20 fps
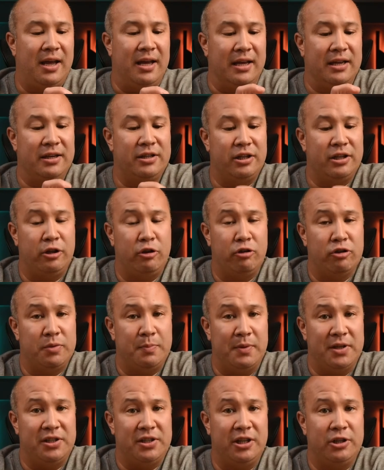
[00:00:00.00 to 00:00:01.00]
into the
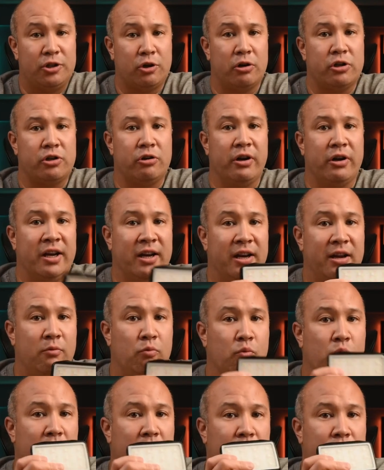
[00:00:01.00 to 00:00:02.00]
USB-C charger, and it
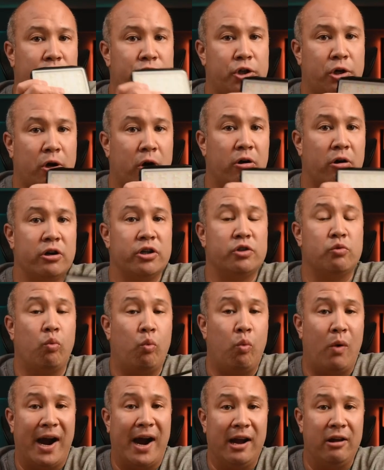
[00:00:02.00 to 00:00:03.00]
will charge
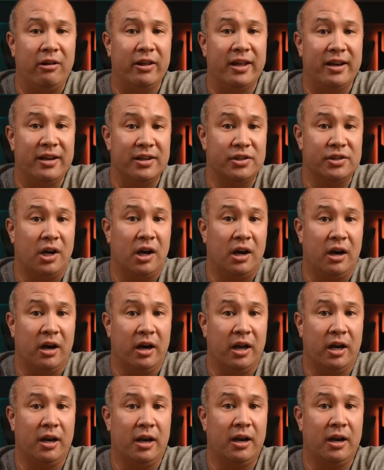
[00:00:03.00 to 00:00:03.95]
while it is on.